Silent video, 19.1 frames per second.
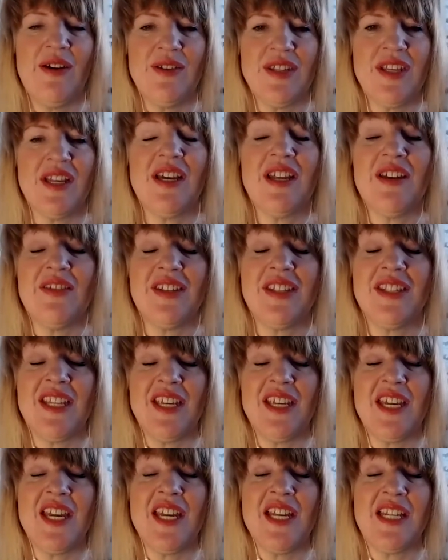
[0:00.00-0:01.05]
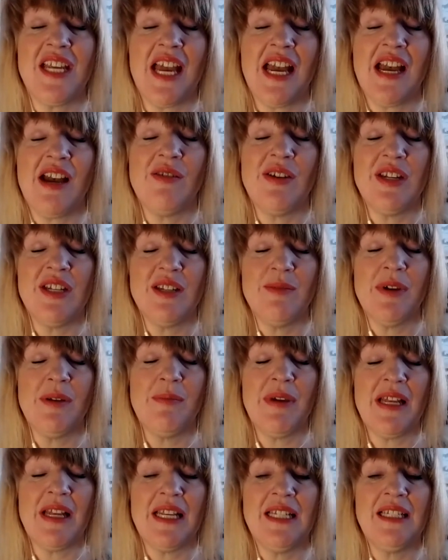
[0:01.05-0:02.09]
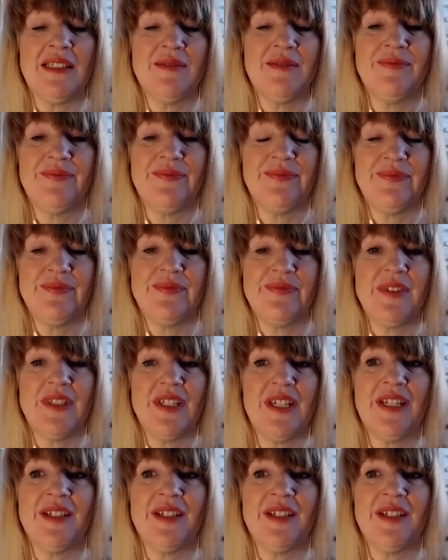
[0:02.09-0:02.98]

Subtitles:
It's a kind of sinking down into my belly. Yeah.